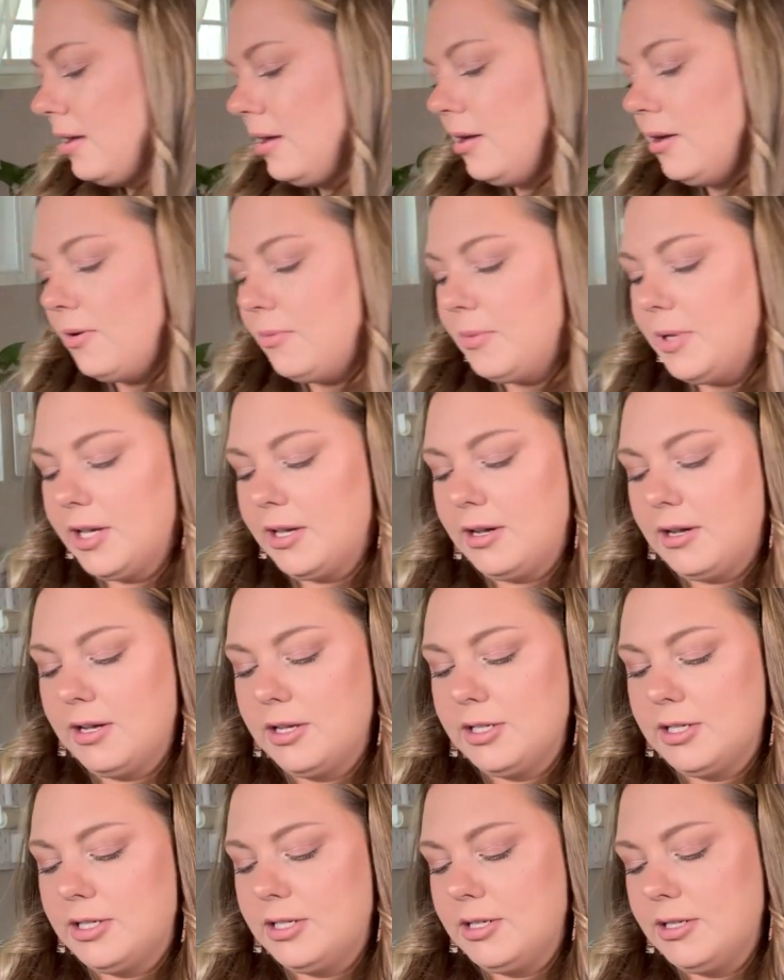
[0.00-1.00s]
Oh my
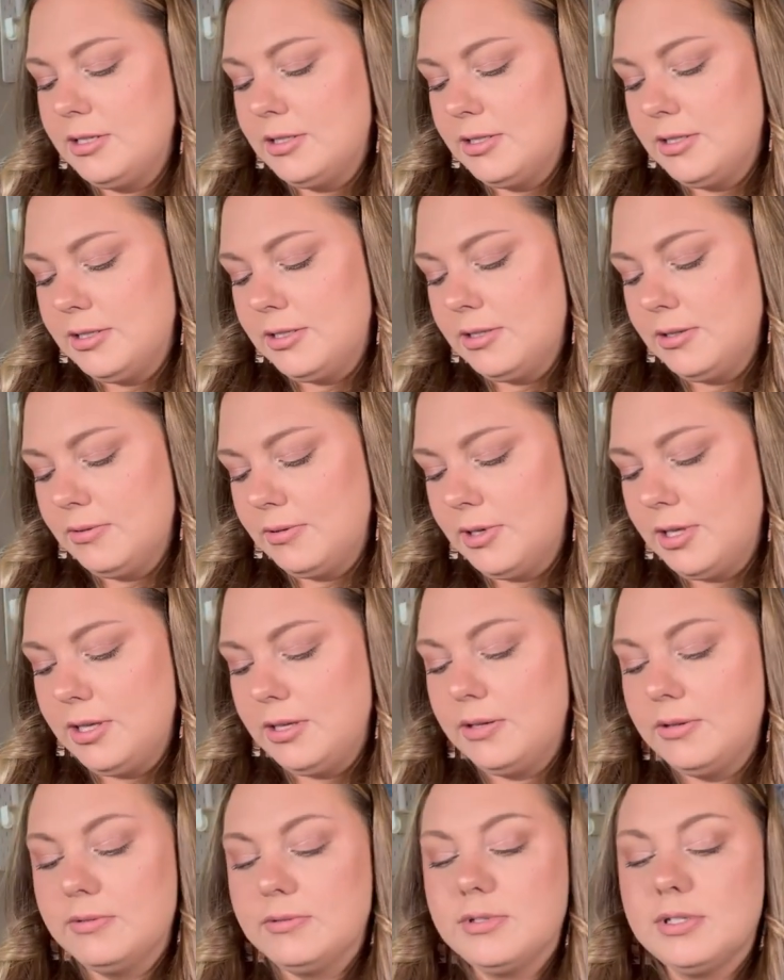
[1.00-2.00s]
gosh, so
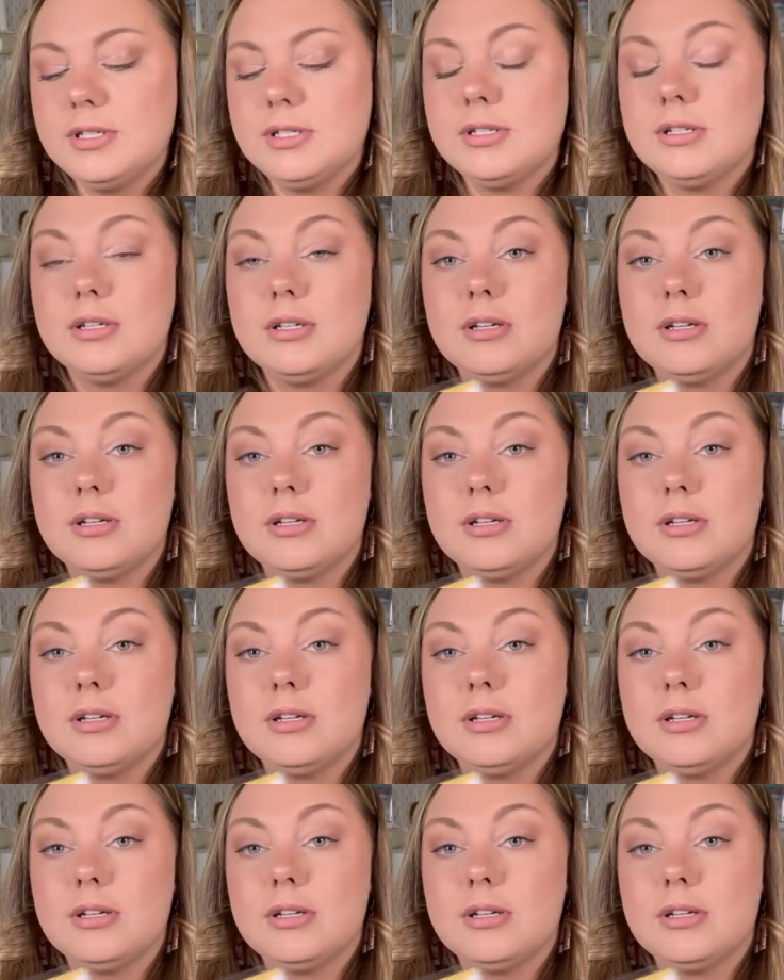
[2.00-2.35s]
cute.